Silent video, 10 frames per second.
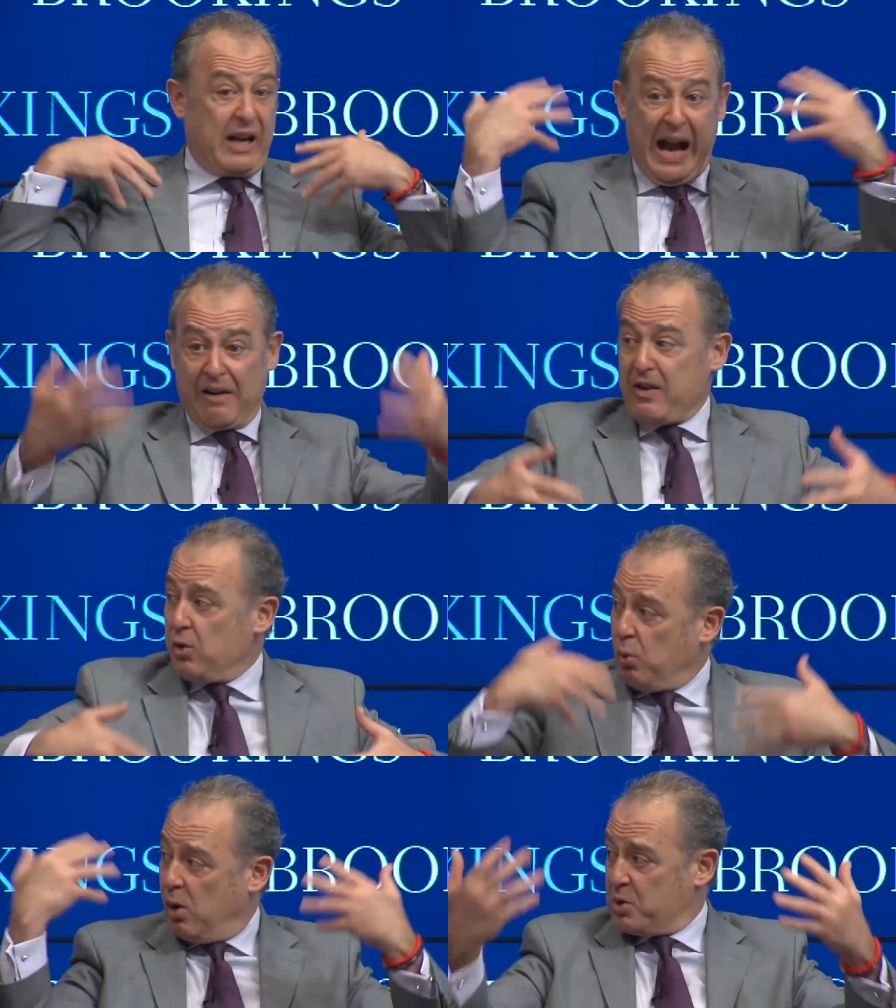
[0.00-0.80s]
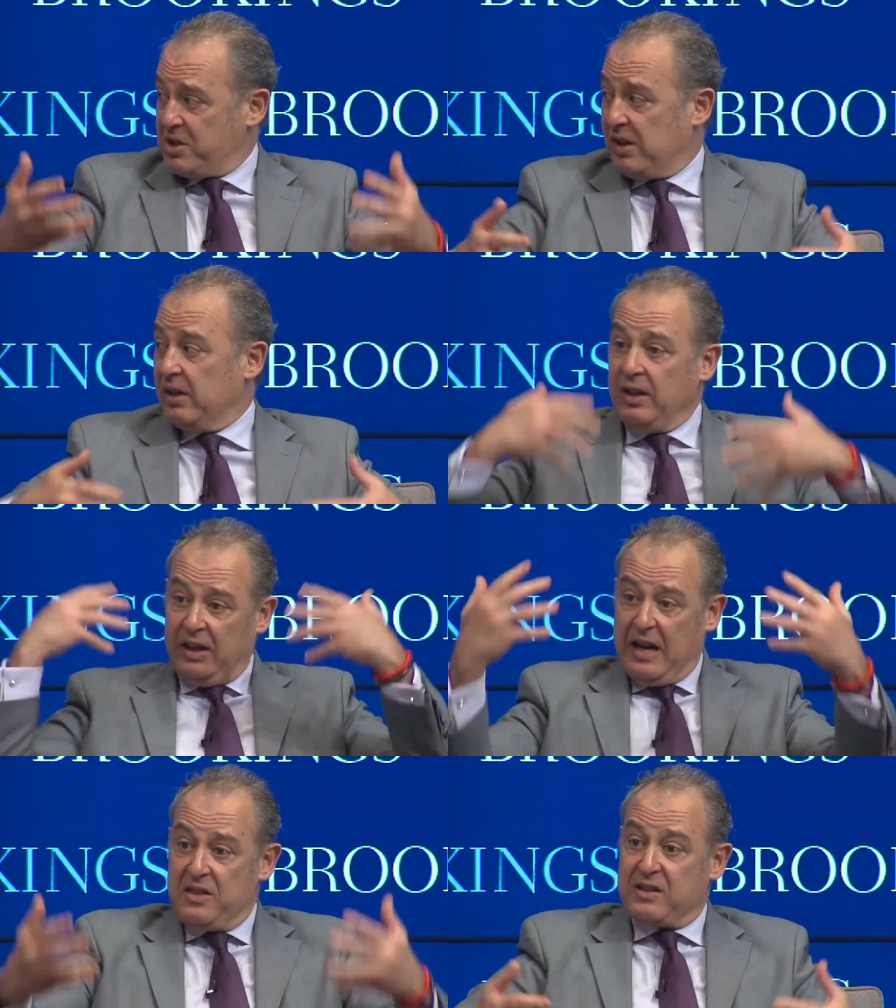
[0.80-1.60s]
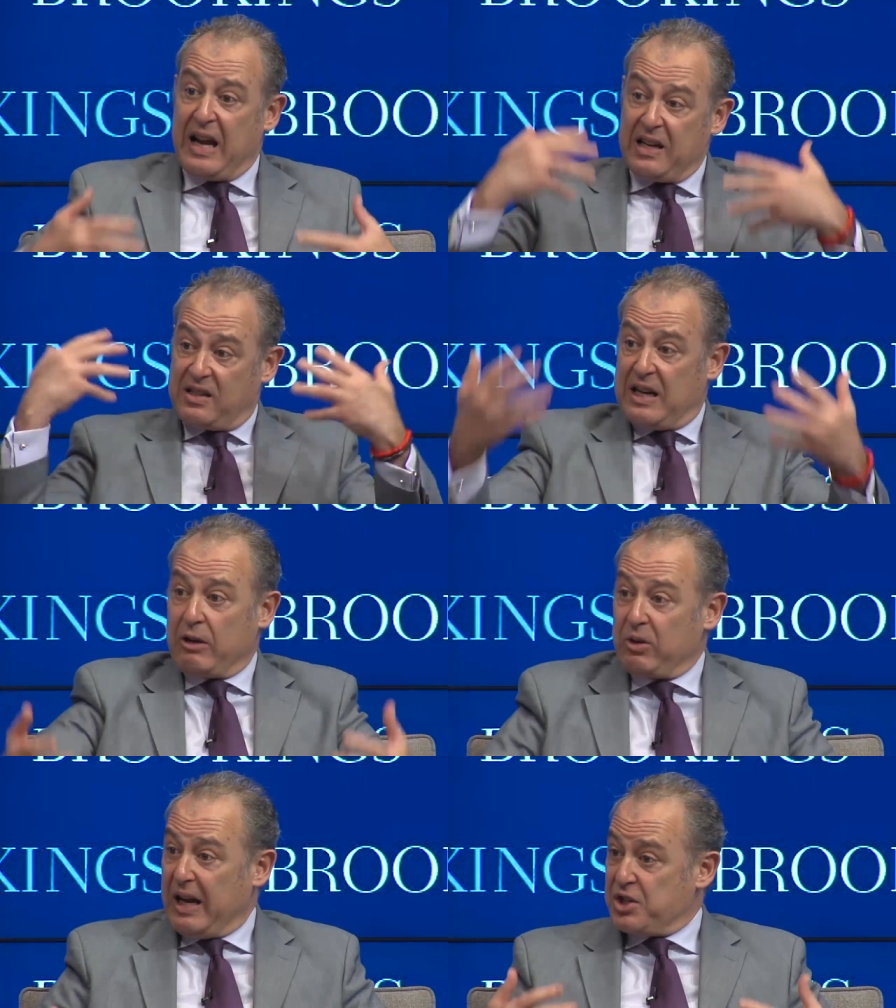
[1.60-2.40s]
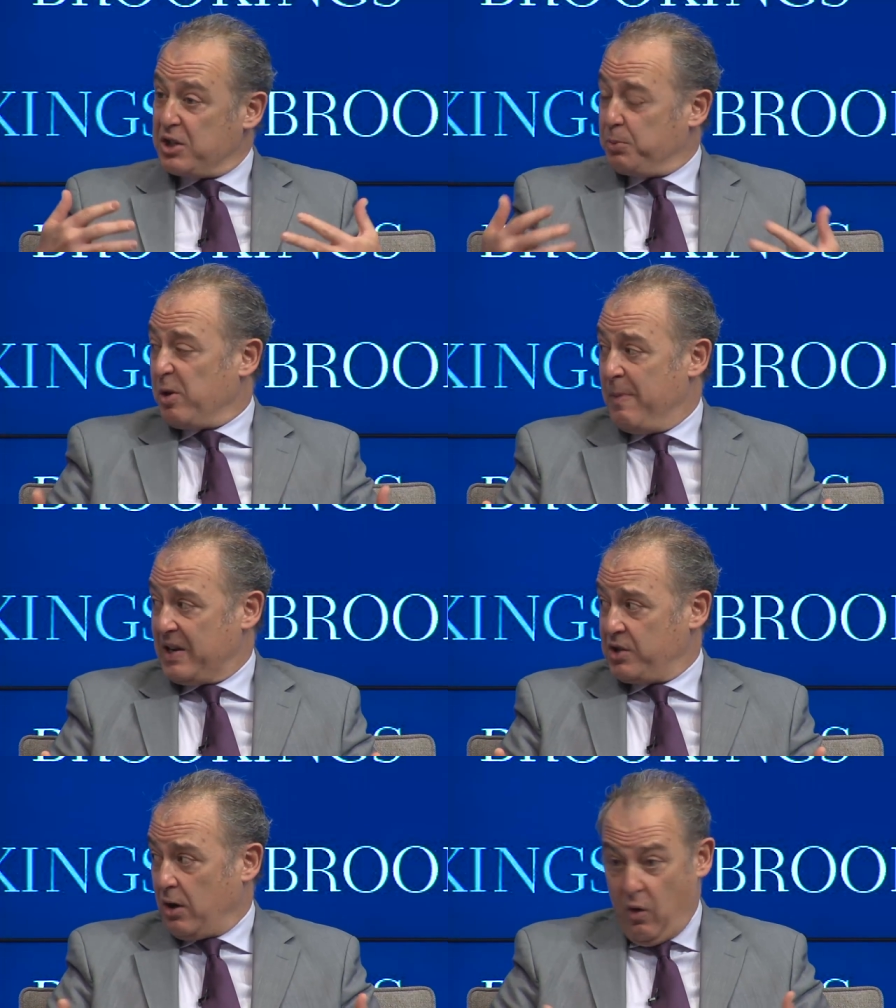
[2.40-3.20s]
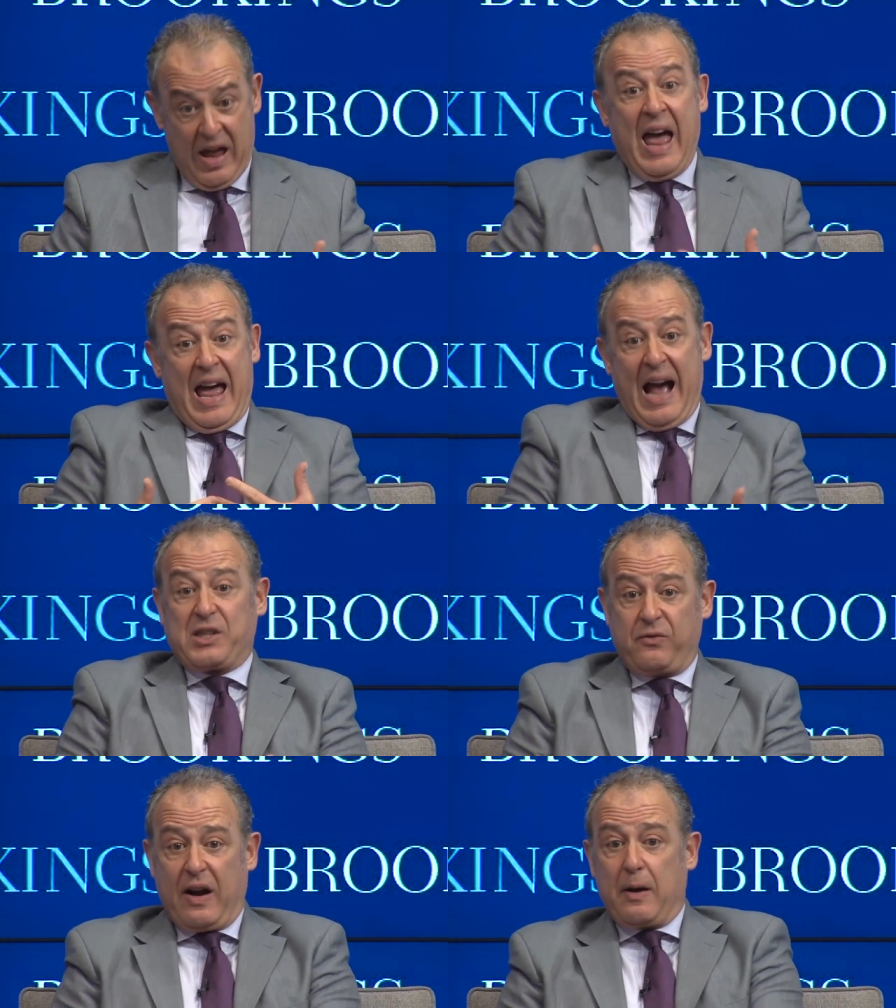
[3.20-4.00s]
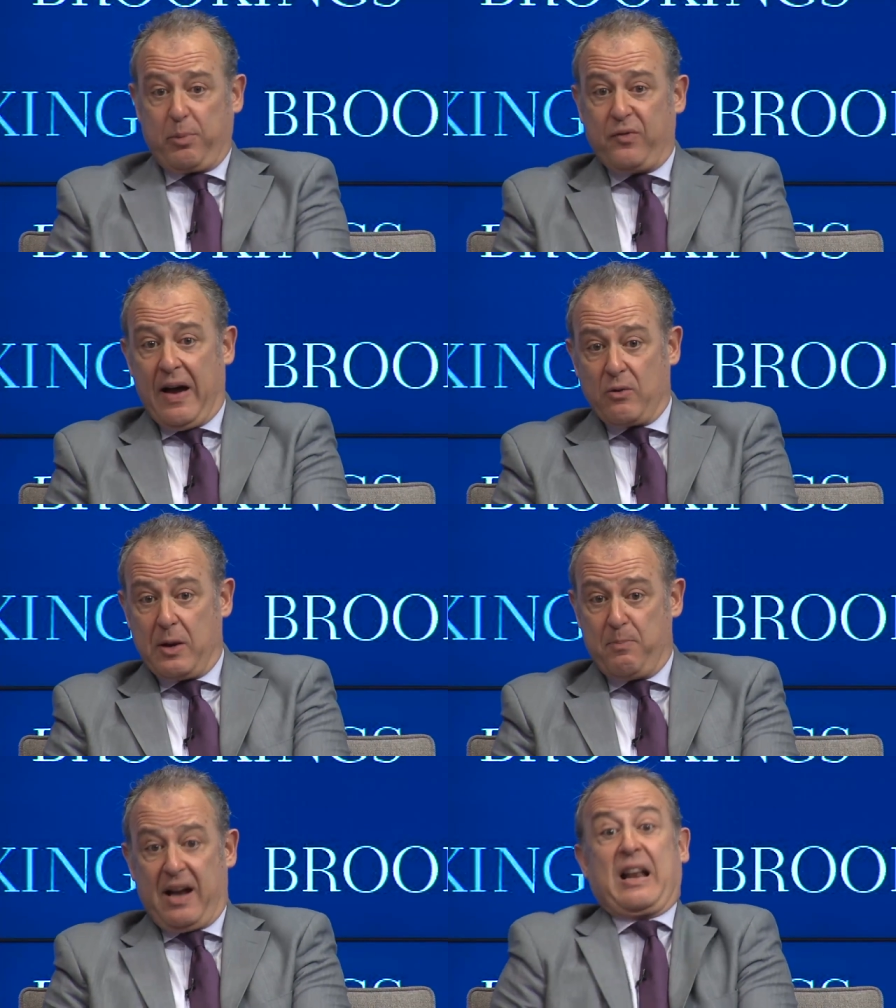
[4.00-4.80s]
carry the water in the day to day relationship with Mexico has a very profound impact.